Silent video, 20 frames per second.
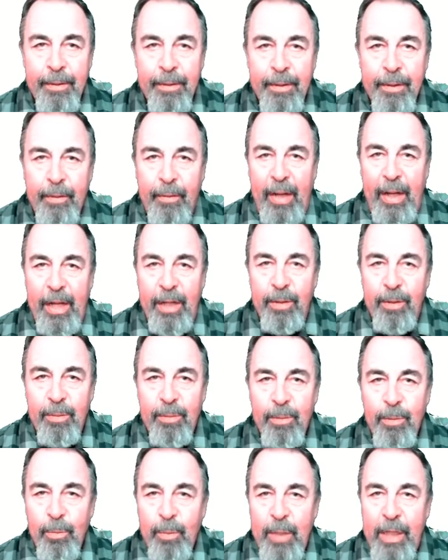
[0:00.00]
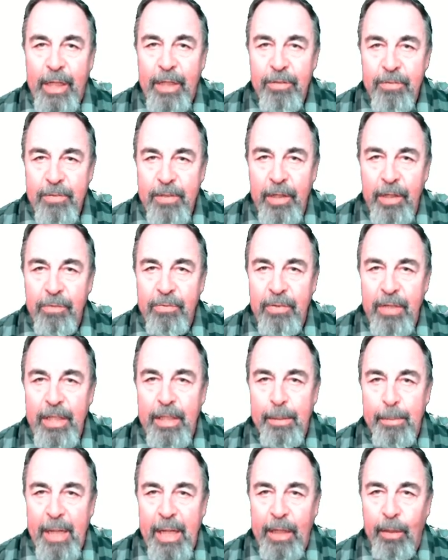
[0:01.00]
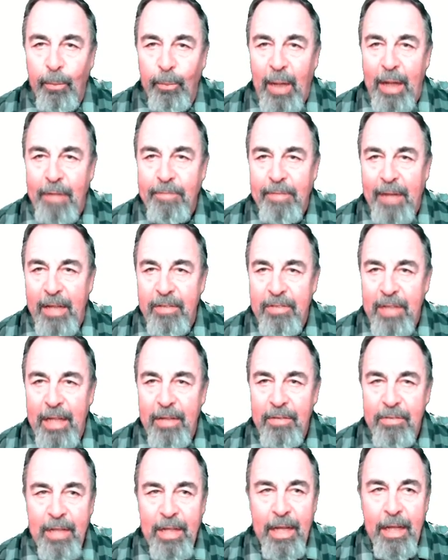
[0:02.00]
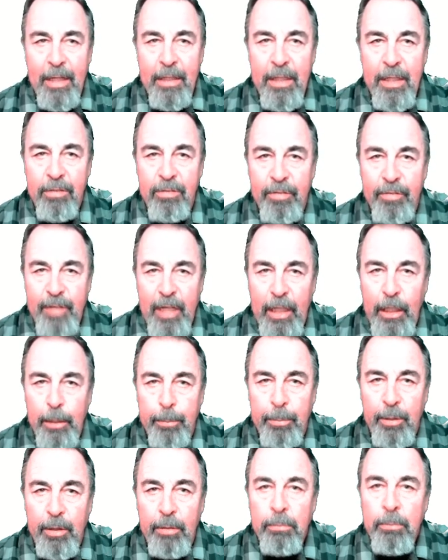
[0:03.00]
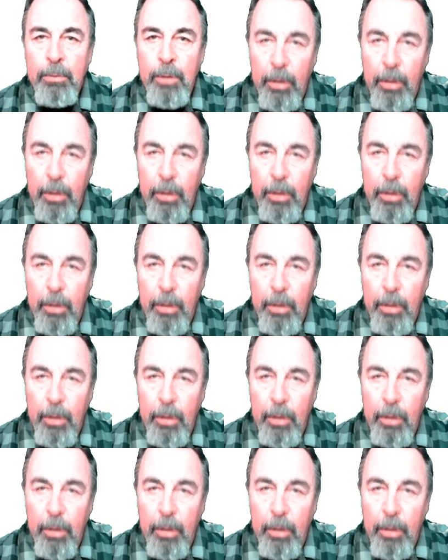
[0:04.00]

Great. We can still see the Maker Wi-Fi 1010 is available